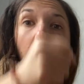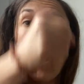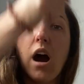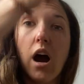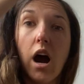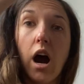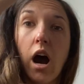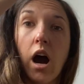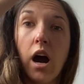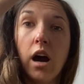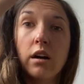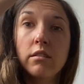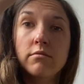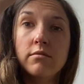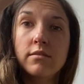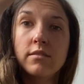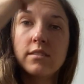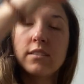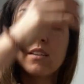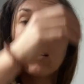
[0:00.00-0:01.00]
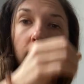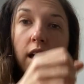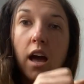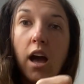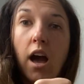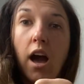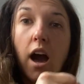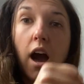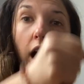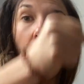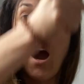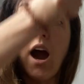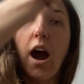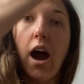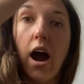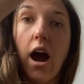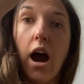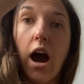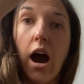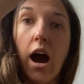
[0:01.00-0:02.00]
uh,
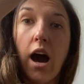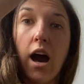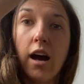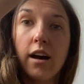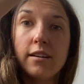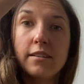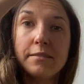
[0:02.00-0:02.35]
uh.